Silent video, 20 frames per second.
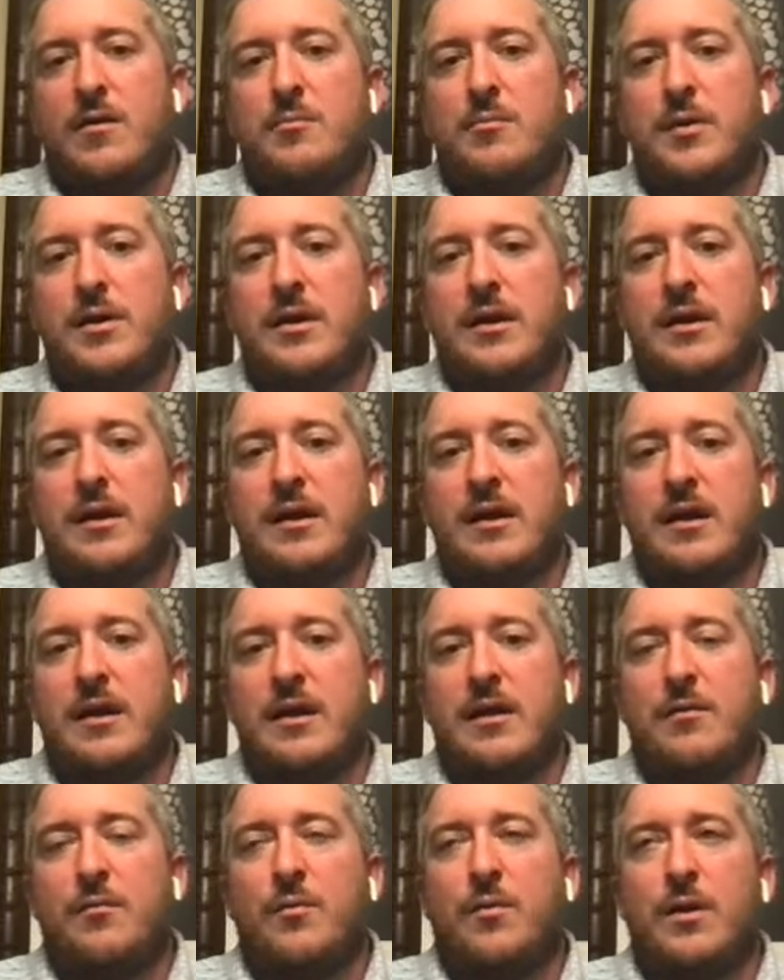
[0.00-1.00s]
But
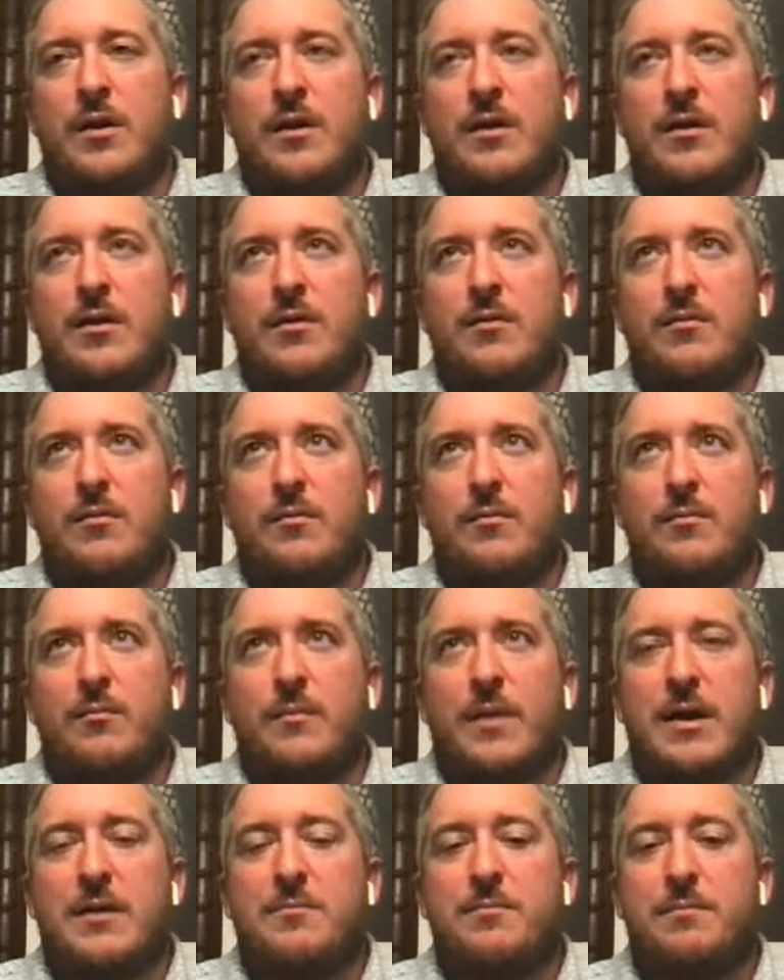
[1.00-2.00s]
what
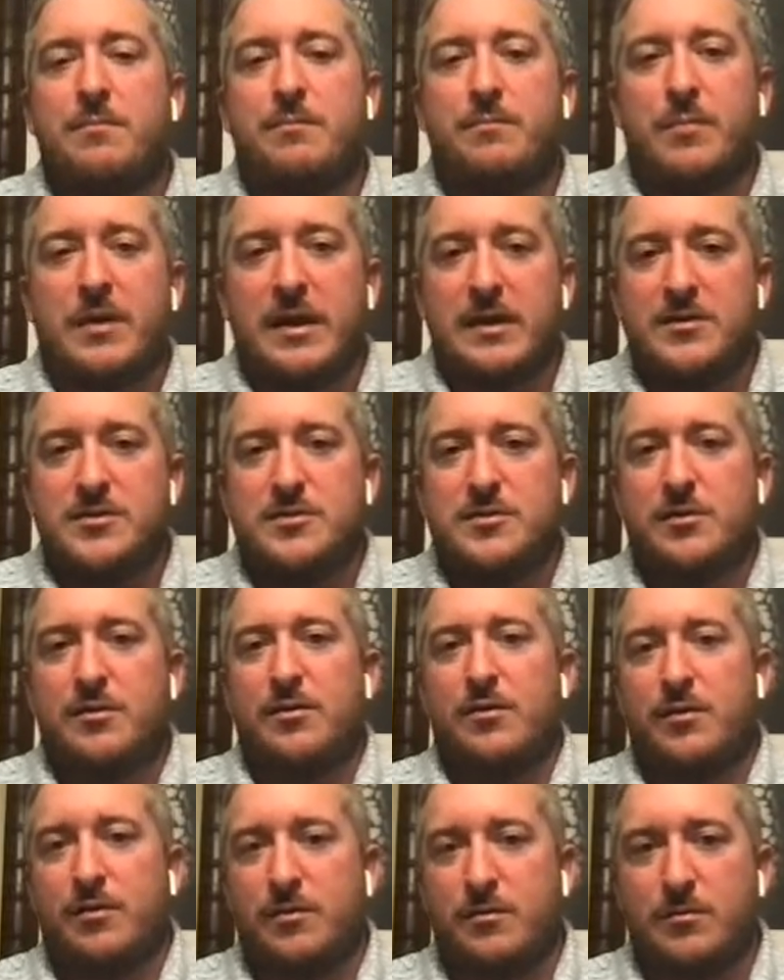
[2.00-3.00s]
my pitch to
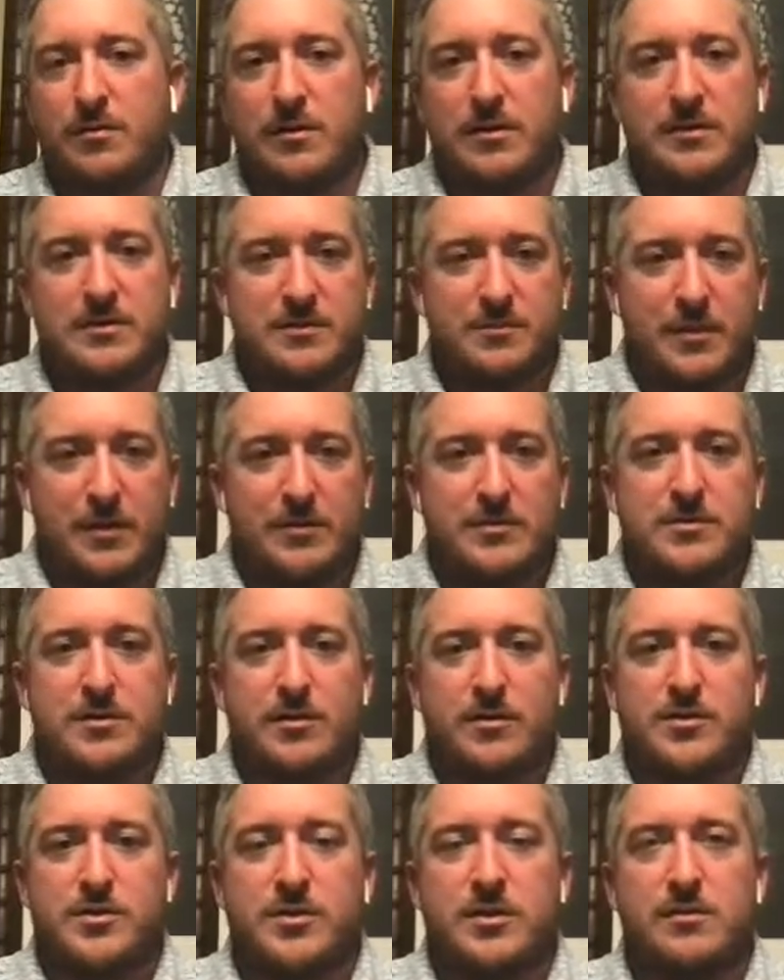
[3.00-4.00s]
her was about
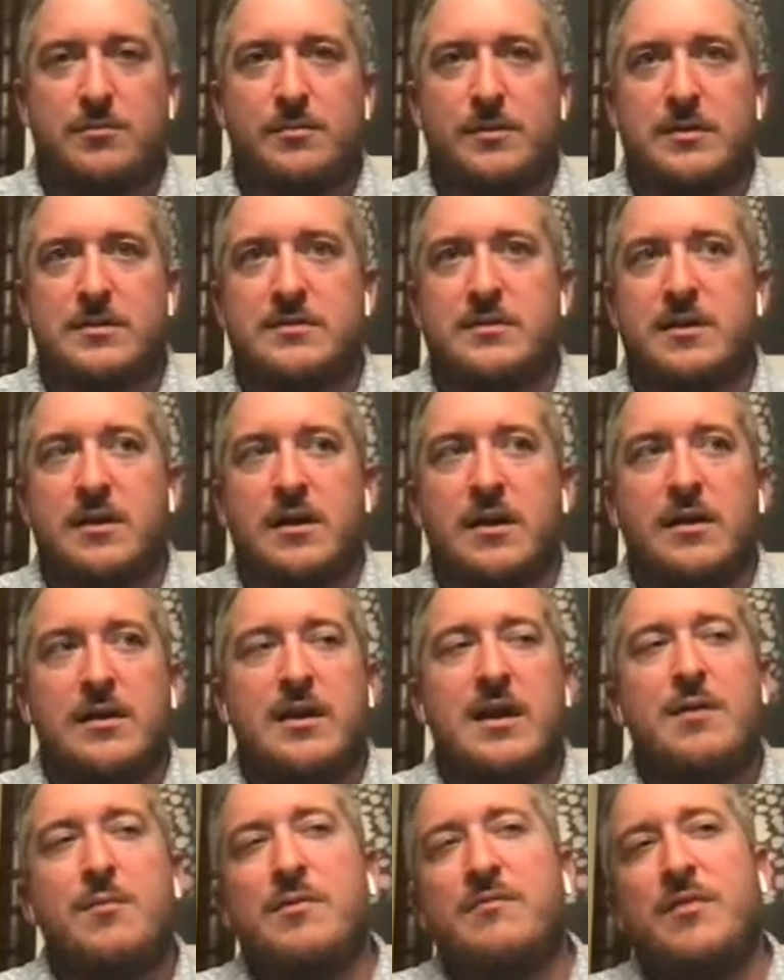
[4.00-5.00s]
Starship is,
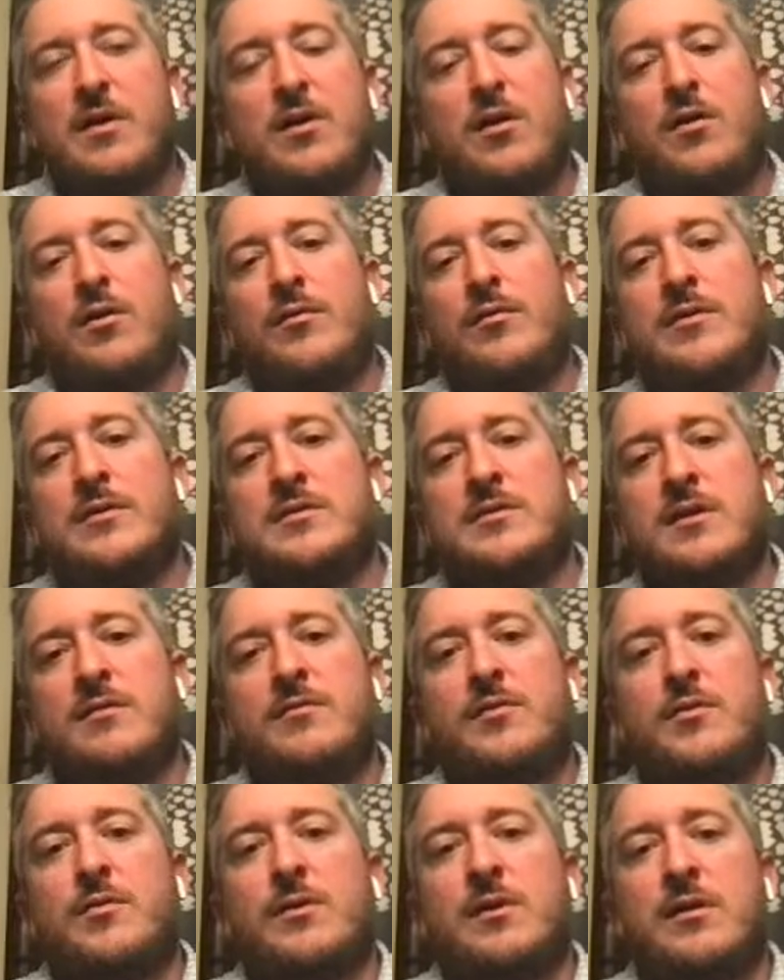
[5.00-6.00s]
yeah, we've got all this stuff
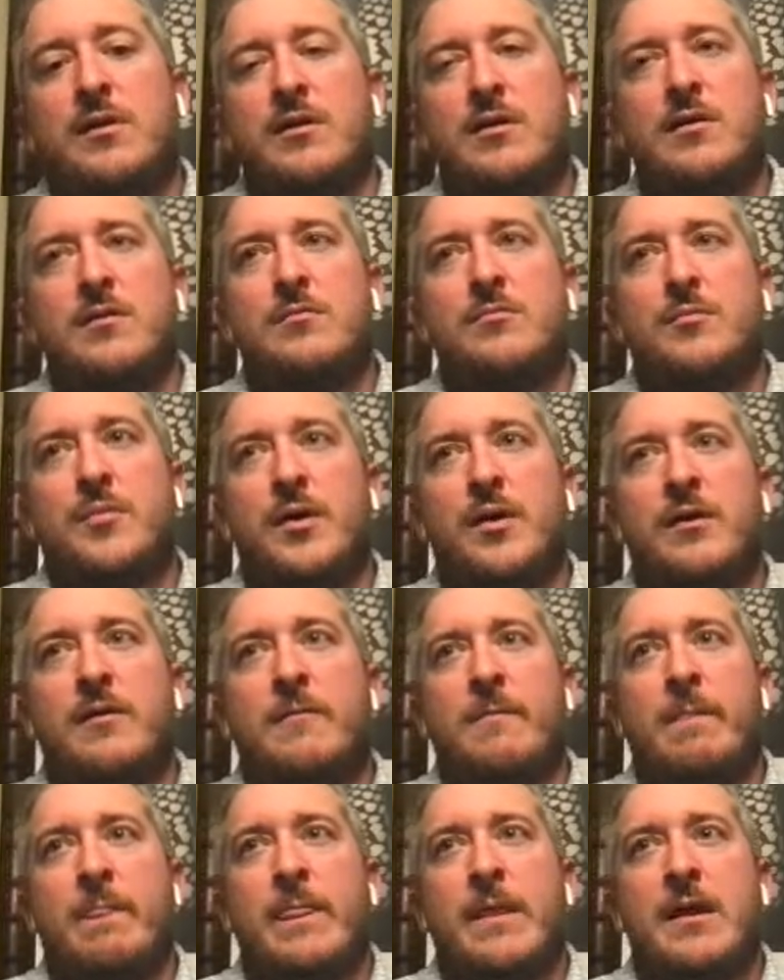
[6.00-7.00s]
going on, but
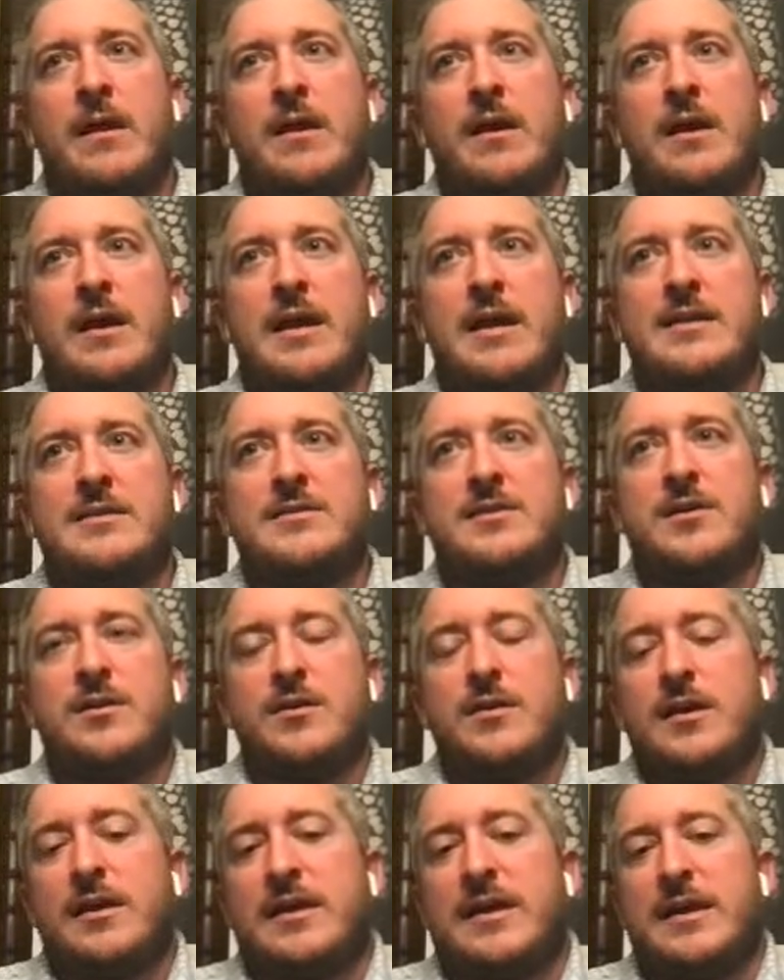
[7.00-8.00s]
it's going
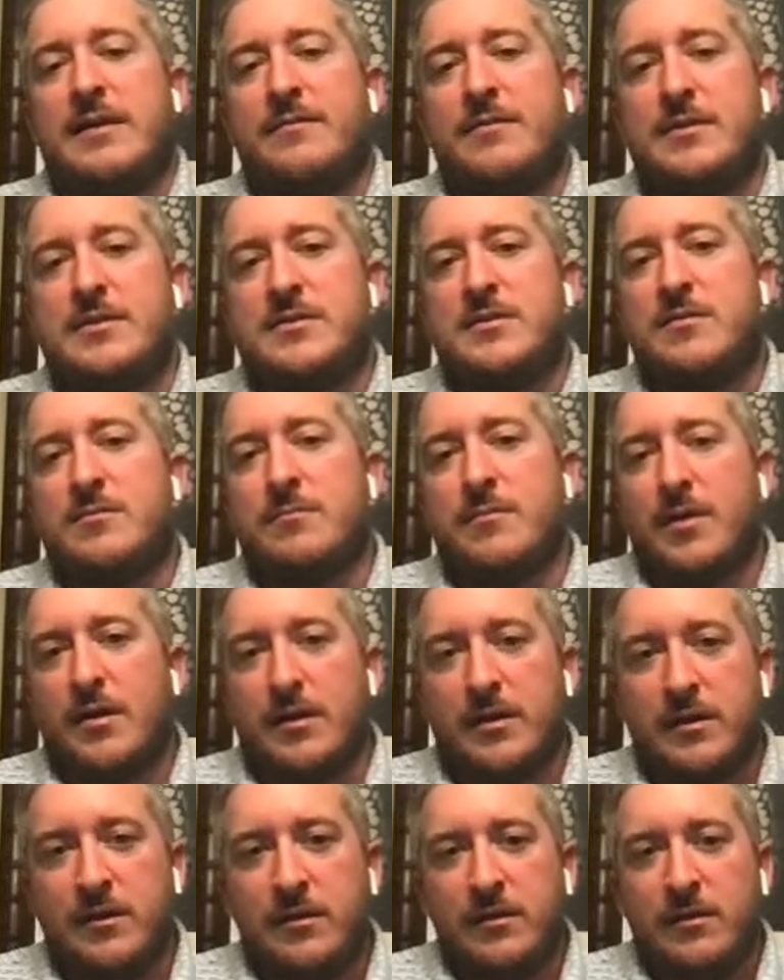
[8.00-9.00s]
to give us the
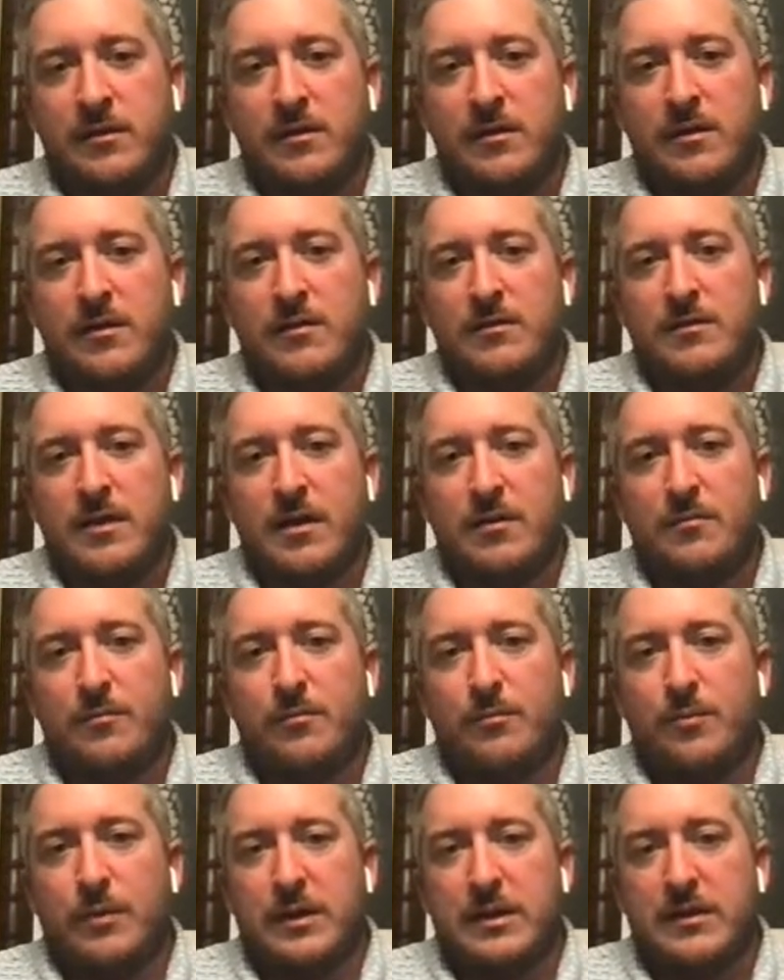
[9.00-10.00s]
money that
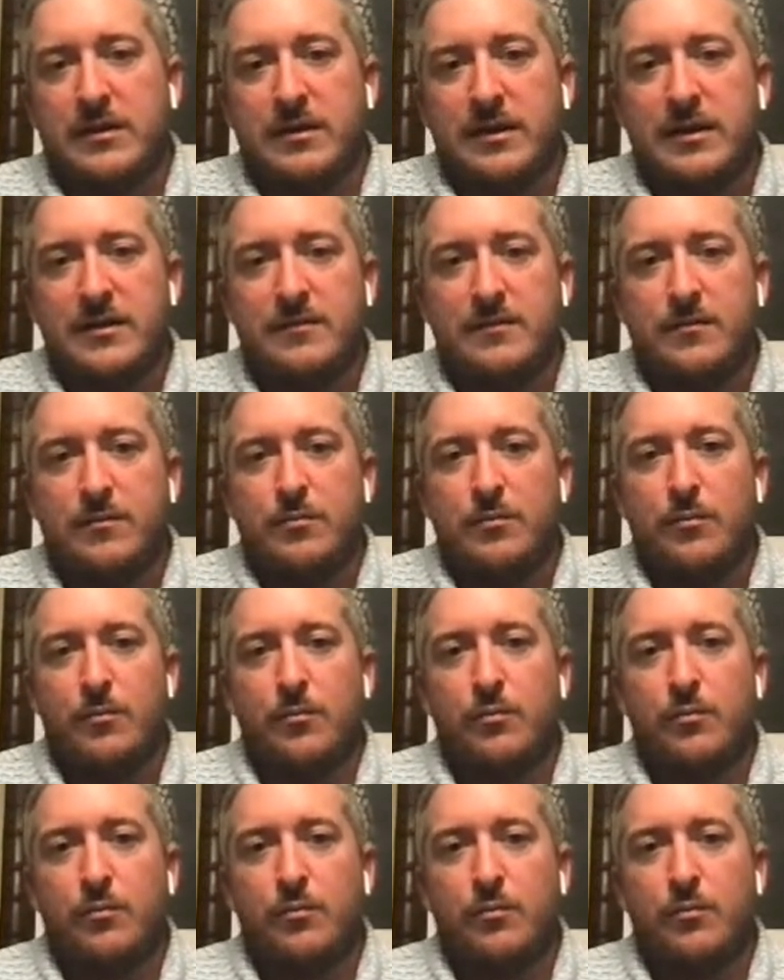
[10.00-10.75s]
we need to